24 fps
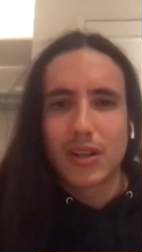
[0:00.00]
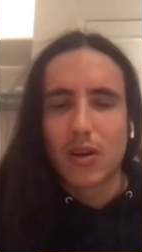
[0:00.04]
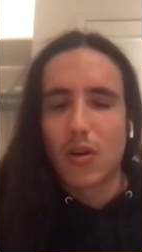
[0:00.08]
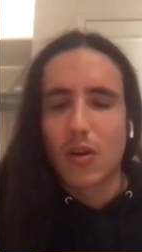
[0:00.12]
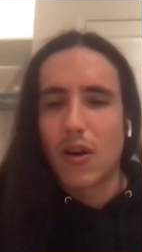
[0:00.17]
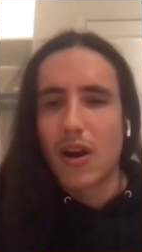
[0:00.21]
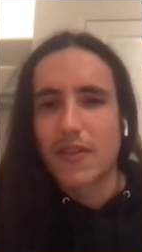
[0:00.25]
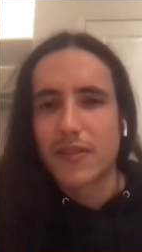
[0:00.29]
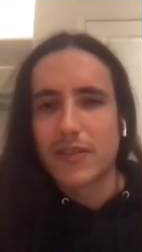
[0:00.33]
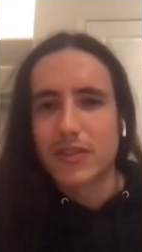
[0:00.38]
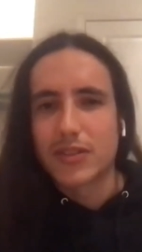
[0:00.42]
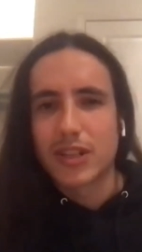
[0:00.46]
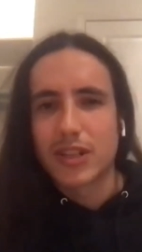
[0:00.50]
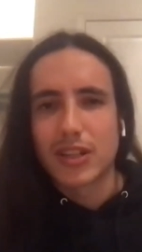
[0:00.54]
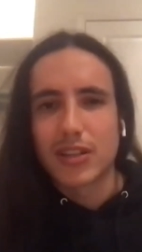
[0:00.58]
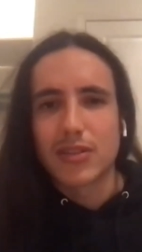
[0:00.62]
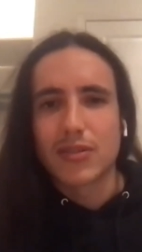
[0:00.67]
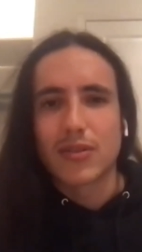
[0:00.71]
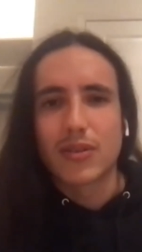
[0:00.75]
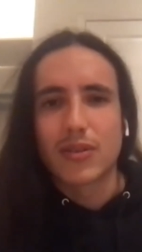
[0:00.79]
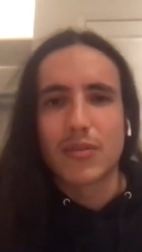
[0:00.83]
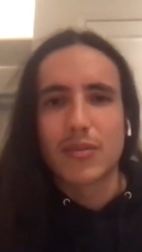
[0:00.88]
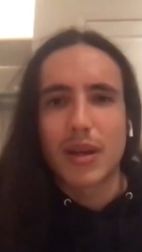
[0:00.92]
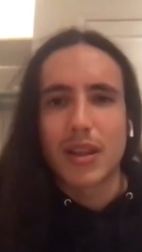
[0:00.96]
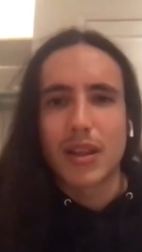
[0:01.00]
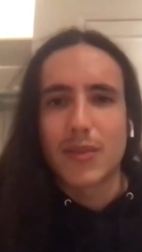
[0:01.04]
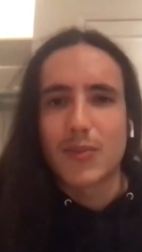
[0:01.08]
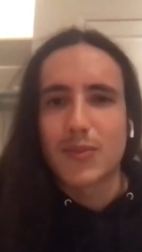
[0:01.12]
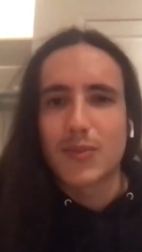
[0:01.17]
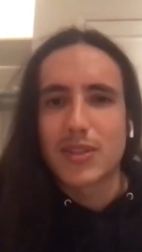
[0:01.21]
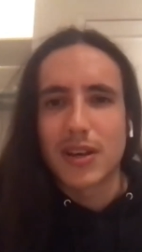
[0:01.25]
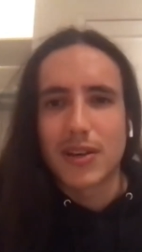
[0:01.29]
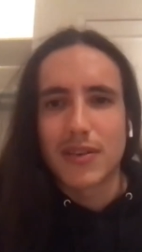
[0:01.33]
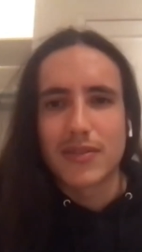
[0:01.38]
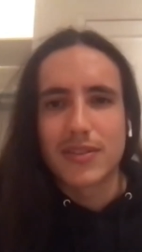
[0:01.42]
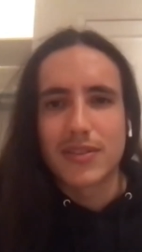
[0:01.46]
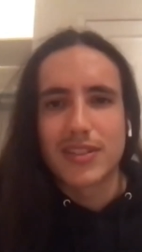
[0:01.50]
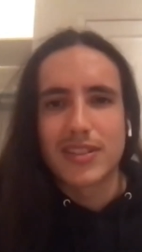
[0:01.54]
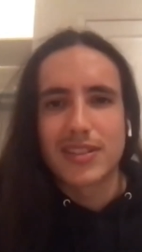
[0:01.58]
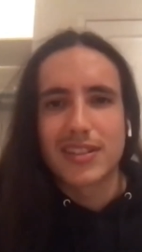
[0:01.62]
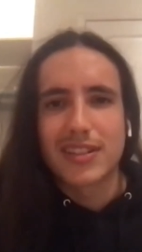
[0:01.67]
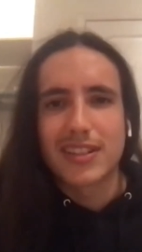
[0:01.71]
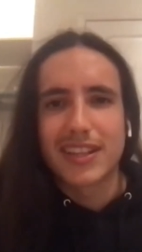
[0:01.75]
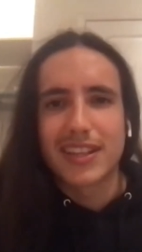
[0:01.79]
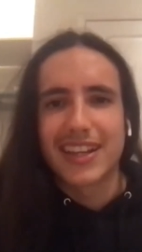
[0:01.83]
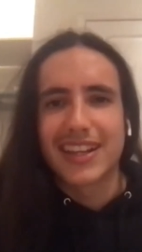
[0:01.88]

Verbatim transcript: go off and try to do it by themselves